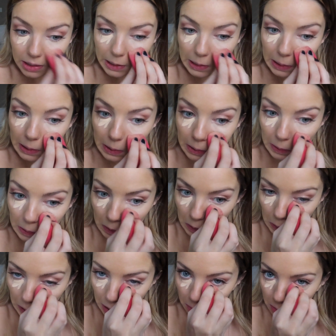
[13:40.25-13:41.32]

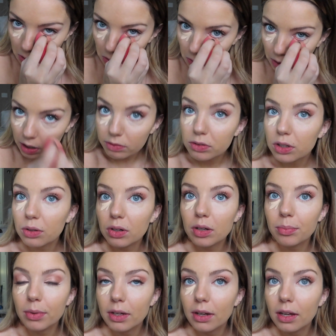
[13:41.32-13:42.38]
And I mean, you don't have to do
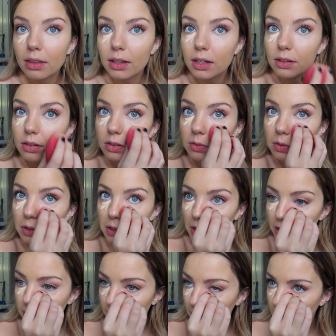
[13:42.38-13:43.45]
it, but I think it looks really
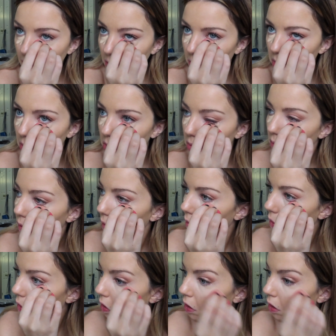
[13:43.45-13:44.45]
nice and neat when you do it.